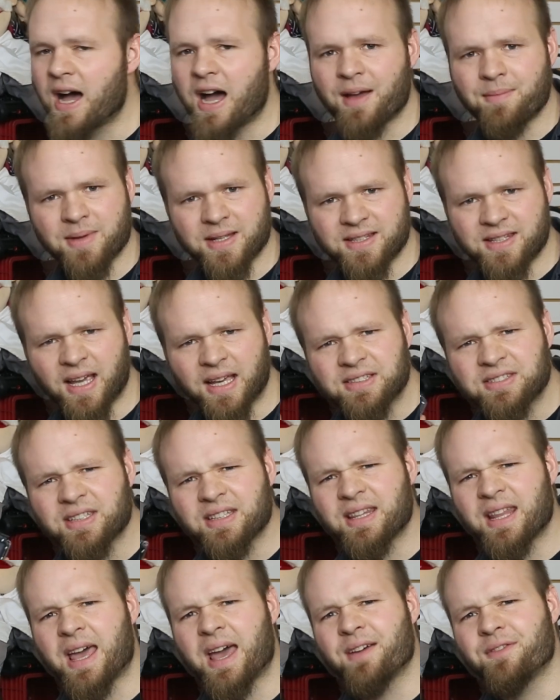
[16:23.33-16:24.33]
I've been
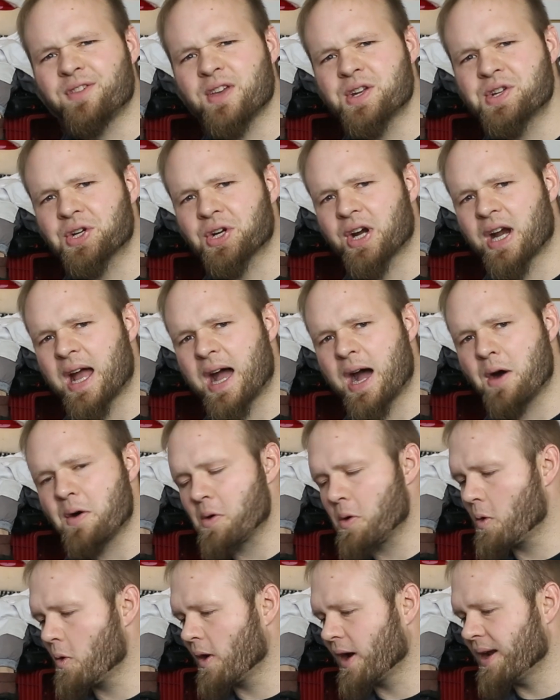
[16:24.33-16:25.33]
testing that feature
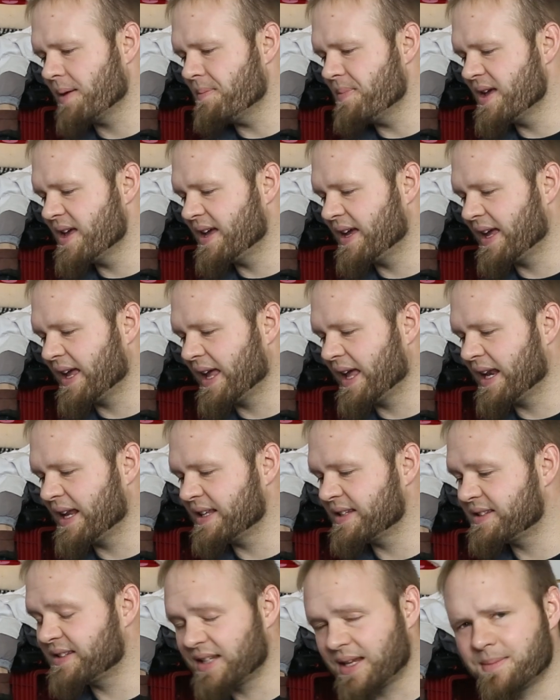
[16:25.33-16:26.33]
out quite a bit, and
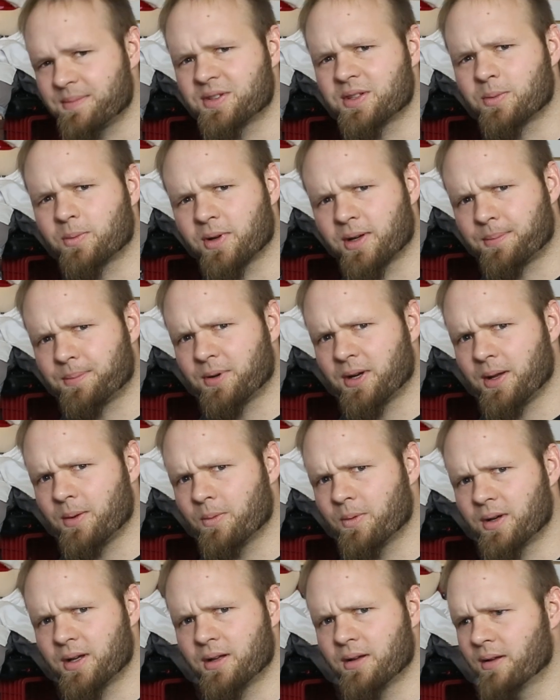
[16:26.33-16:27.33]
it seems to work pretty
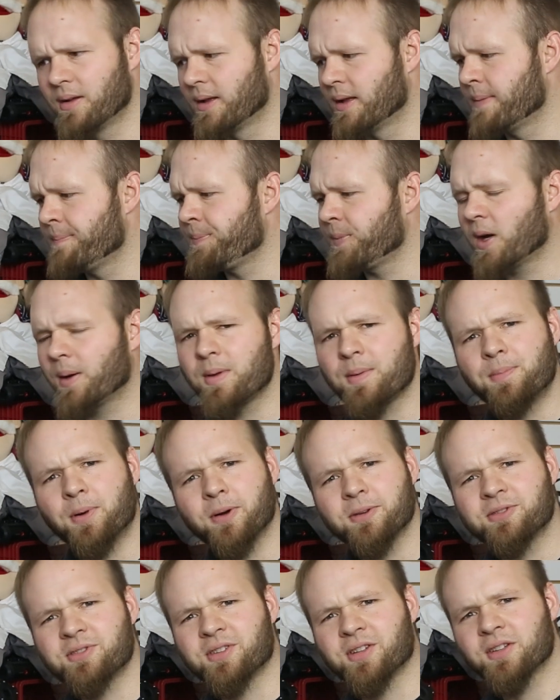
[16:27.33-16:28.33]
well. I'll be
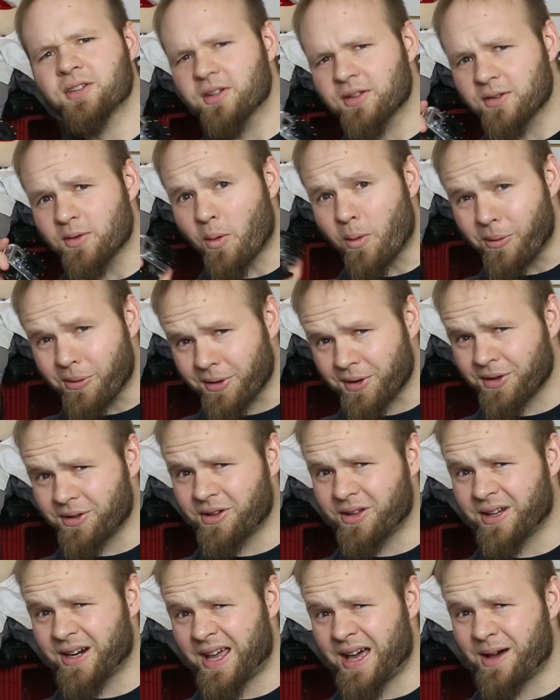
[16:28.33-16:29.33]
posting a
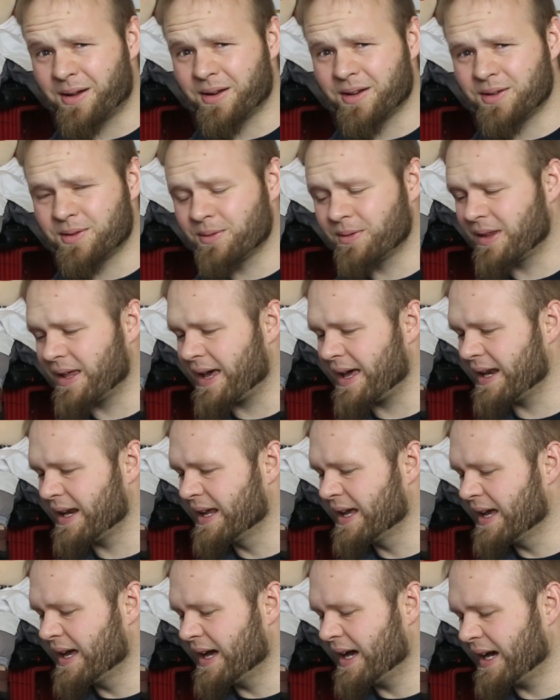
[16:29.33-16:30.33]
tutorial on how to do
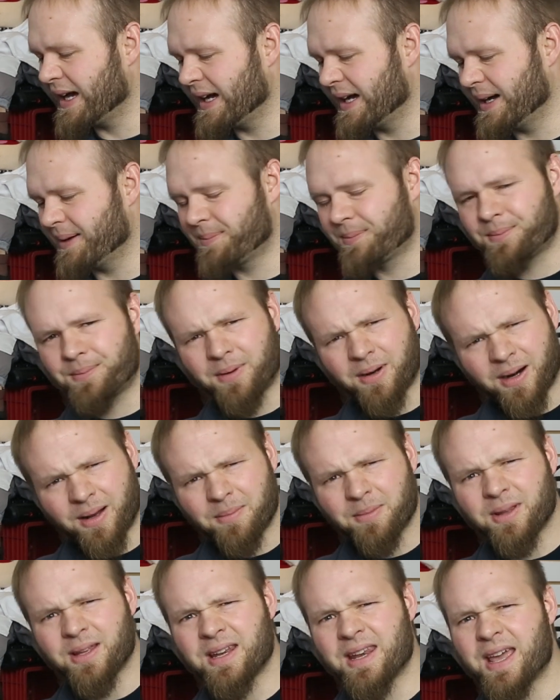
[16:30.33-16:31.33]
that
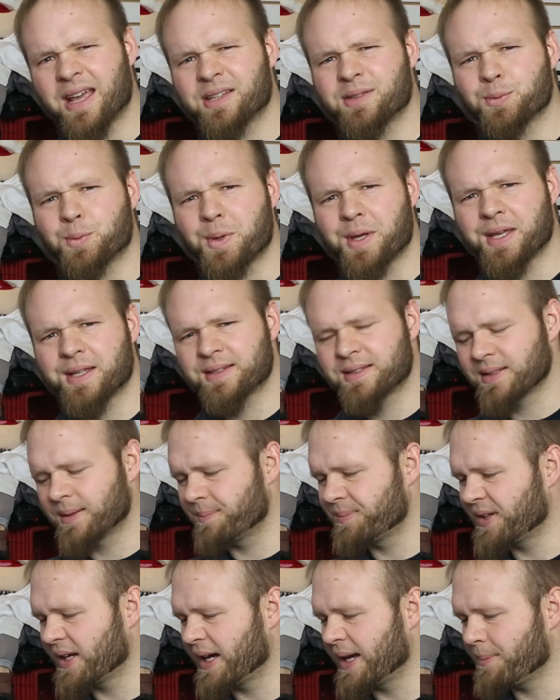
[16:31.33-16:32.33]
probably next week
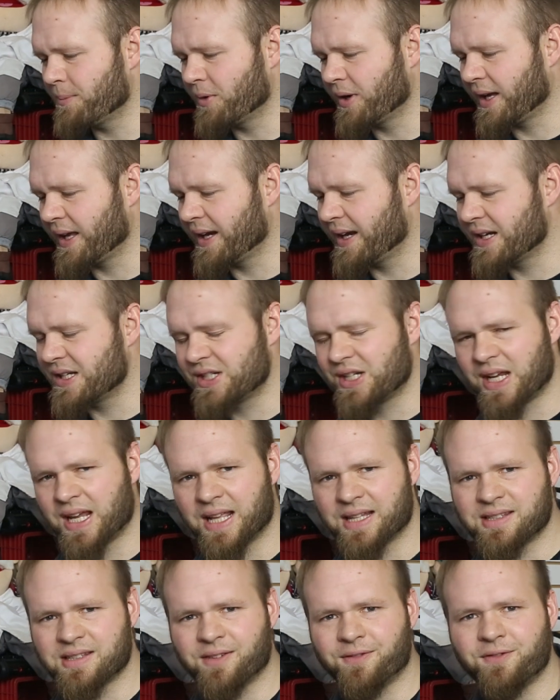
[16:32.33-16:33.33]
sometime when I get a
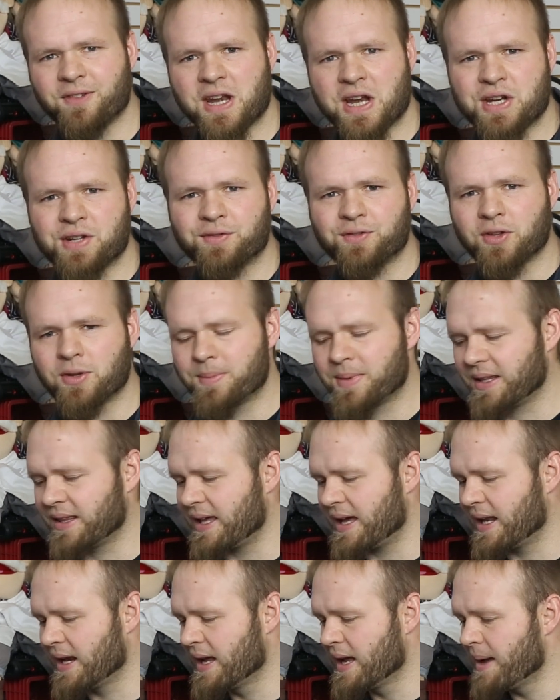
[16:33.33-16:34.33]
chance to finish filming
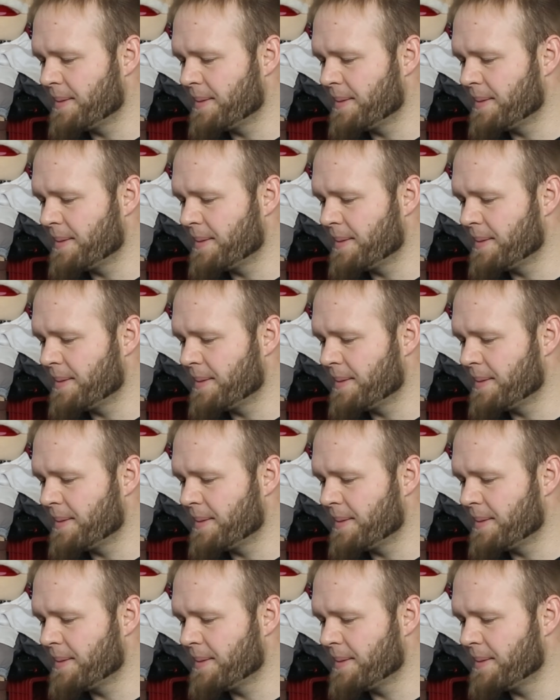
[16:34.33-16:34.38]
that.